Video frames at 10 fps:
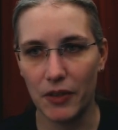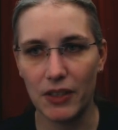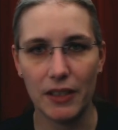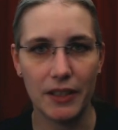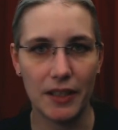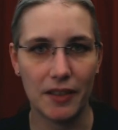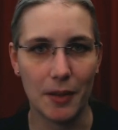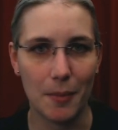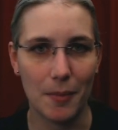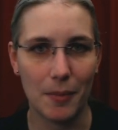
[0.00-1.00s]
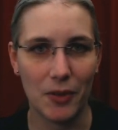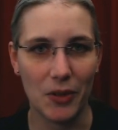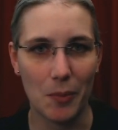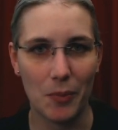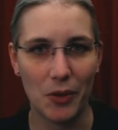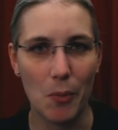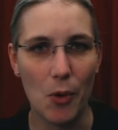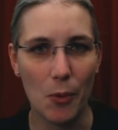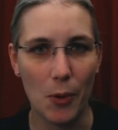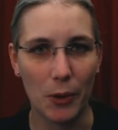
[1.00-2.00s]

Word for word: still need some, some, some more